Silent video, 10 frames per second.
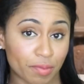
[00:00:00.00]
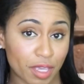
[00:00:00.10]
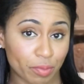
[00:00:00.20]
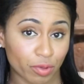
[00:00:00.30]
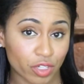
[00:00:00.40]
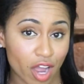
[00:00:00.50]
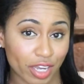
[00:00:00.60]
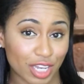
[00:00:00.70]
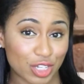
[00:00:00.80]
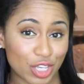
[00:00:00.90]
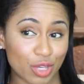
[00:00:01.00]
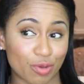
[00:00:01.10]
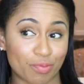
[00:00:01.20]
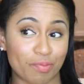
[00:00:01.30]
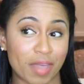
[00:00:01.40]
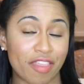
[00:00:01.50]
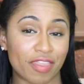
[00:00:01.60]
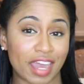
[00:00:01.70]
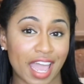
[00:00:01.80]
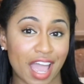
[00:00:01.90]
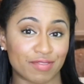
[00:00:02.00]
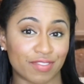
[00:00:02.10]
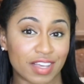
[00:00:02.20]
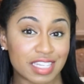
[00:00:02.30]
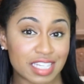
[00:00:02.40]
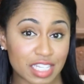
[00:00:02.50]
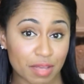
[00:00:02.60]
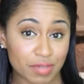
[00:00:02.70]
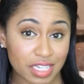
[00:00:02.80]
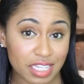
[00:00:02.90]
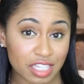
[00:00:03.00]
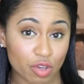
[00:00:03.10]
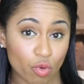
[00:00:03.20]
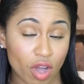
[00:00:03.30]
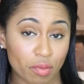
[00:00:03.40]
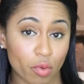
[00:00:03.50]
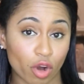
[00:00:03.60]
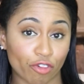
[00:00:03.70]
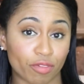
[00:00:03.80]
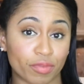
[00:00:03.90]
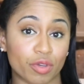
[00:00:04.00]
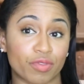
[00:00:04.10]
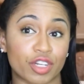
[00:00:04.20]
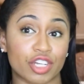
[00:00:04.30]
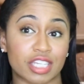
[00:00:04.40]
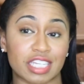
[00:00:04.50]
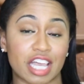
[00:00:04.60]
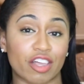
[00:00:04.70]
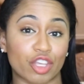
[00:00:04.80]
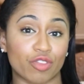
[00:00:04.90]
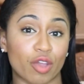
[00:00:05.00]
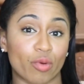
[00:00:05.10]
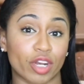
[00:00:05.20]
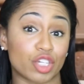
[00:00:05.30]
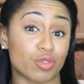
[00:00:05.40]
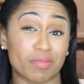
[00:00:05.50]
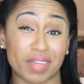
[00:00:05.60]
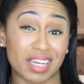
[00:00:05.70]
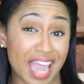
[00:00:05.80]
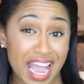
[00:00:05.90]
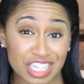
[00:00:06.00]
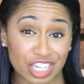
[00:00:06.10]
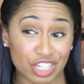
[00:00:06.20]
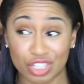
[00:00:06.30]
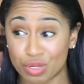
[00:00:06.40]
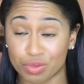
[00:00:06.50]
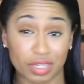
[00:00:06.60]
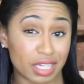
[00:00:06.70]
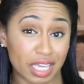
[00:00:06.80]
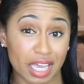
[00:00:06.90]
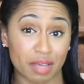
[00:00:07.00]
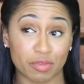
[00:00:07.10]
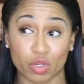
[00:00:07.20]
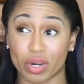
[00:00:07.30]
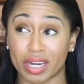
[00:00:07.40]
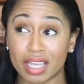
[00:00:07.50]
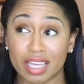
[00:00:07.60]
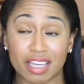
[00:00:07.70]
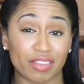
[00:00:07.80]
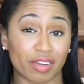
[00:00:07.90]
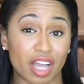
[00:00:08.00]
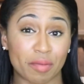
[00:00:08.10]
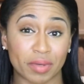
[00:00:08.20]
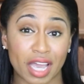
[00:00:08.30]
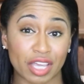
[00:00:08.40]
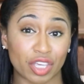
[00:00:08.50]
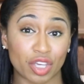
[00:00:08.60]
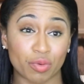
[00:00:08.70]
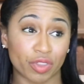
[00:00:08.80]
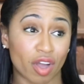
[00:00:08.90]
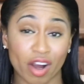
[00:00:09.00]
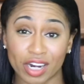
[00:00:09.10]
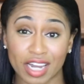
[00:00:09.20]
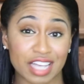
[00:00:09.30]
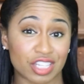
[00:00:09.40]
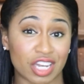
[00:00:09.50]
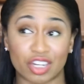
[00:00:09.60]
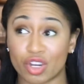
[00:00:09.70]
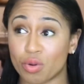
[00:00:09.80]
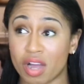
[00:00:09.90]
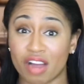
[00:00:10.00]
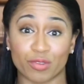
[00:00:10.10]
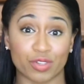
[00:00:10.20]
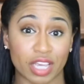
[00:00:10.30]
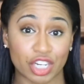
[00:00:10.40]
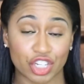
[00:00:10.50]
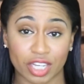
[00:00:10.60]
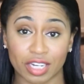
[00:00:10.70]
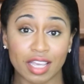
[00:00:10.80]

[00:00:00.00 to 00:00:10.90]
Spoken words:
people talking to you, men that have substance and want more from you than just telling you they want to do something nasty to you in the DMs, or they're coming at you with the hard eyes and no conversation.